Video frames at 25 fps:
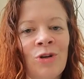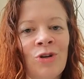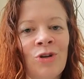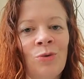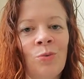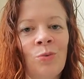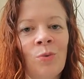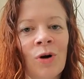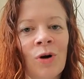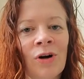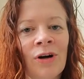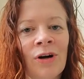you
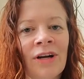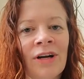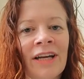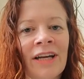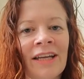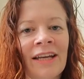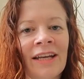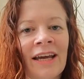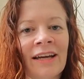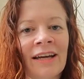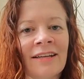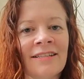were
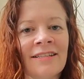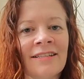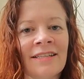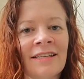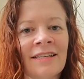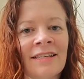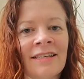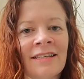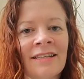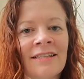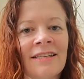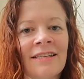
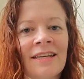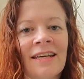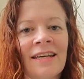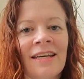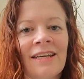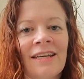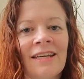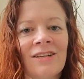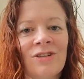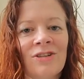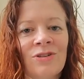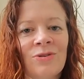connected
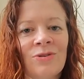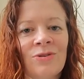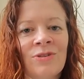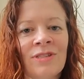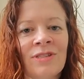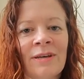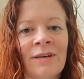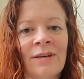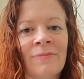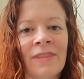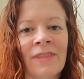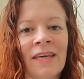to
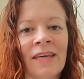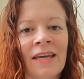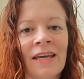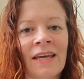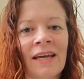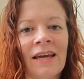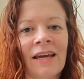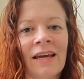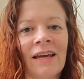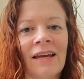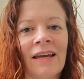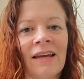
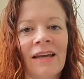something